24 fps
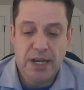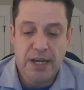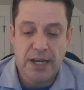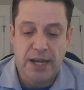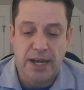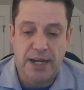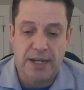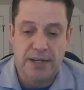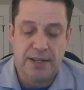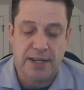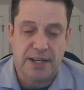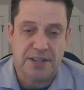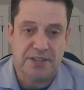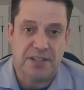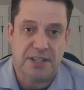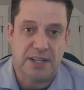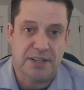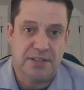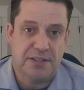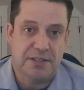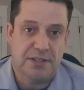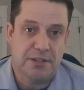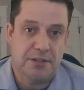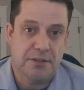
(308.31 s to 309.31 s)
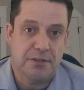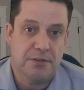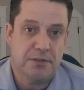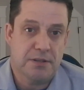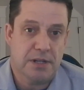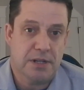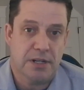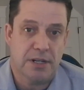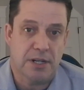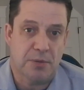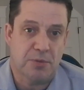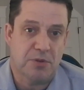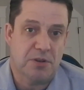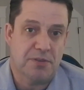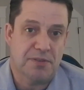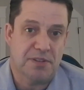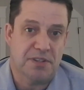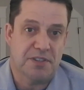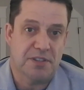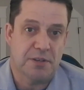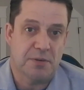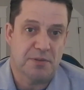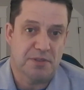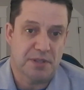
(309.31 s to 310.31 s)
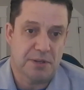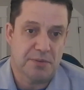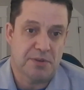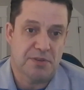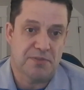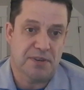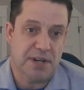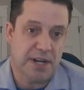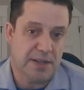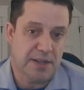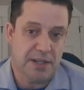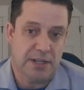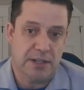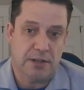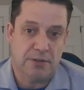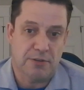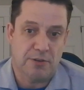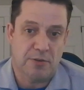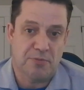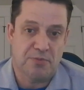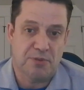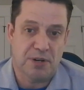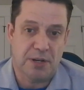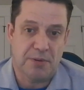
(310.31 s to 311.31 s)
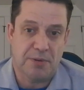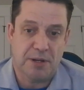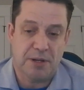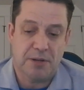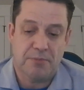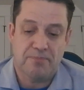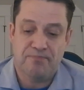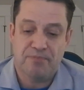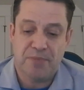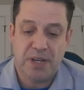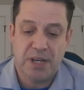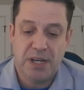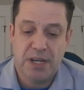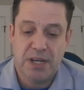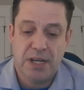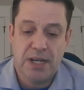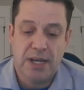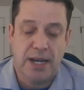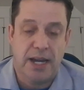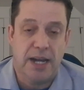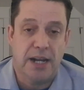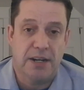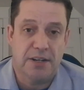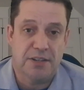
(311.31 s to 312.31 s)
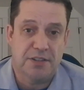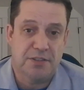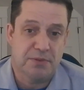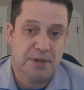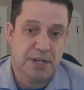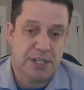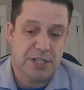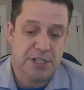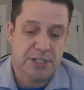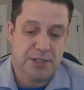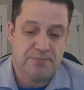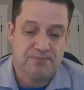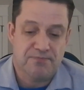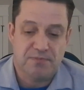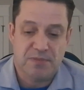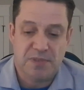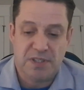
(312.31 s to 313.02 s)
And that's led to a number of consumers able to find that lower premium and switch.